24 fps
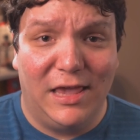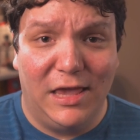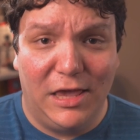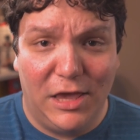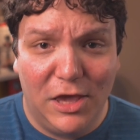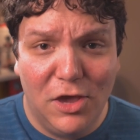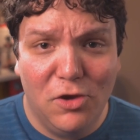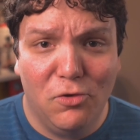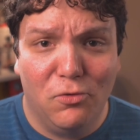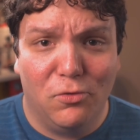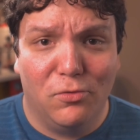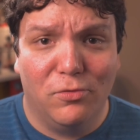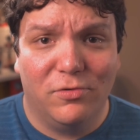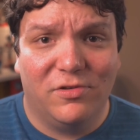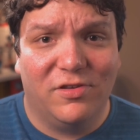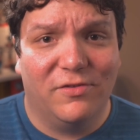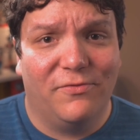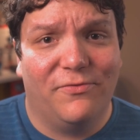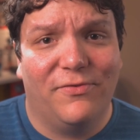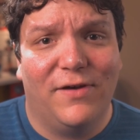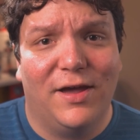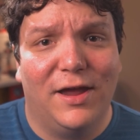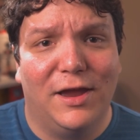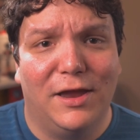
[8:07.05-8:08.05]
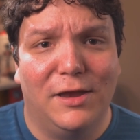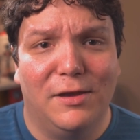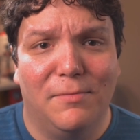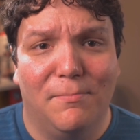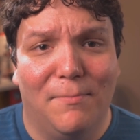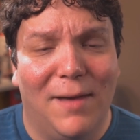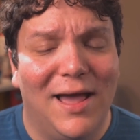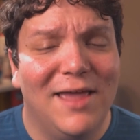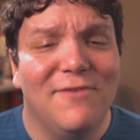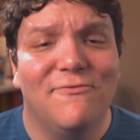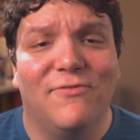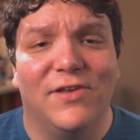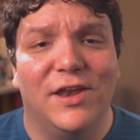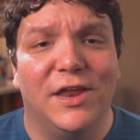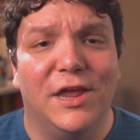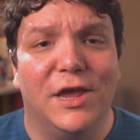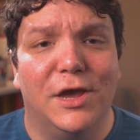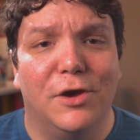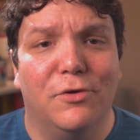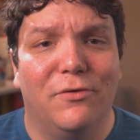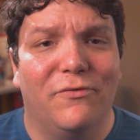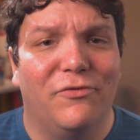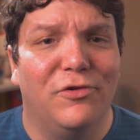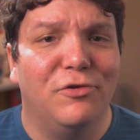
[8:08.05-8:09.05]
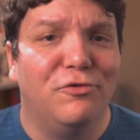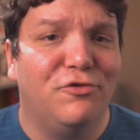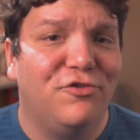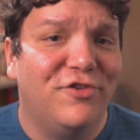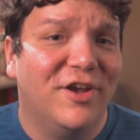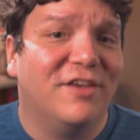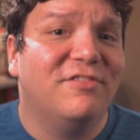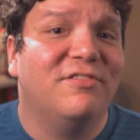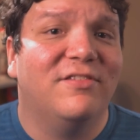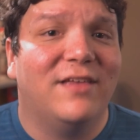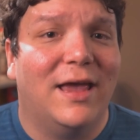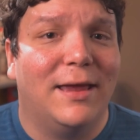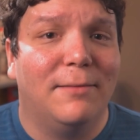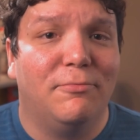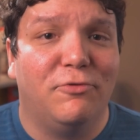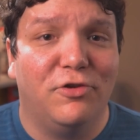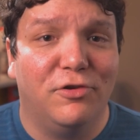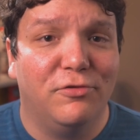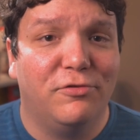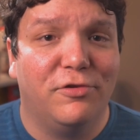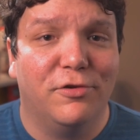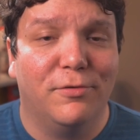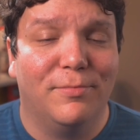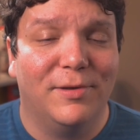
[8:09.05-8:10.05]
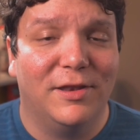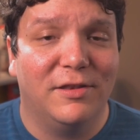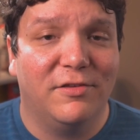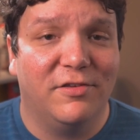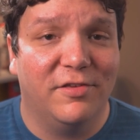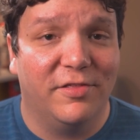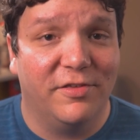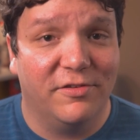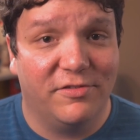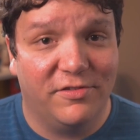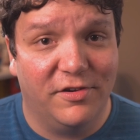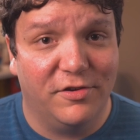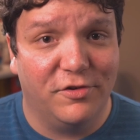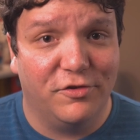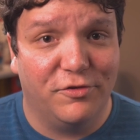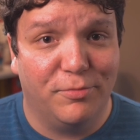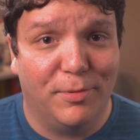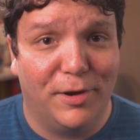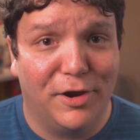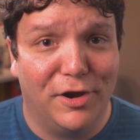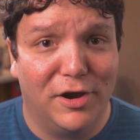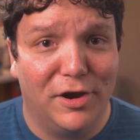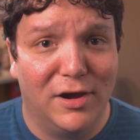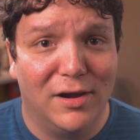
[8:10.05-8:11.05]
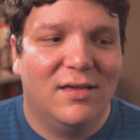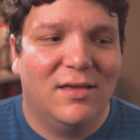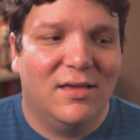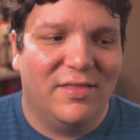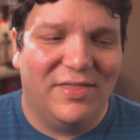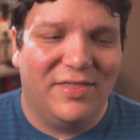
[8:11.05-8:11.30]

you to find my video if you just typed YouTube into the search bar?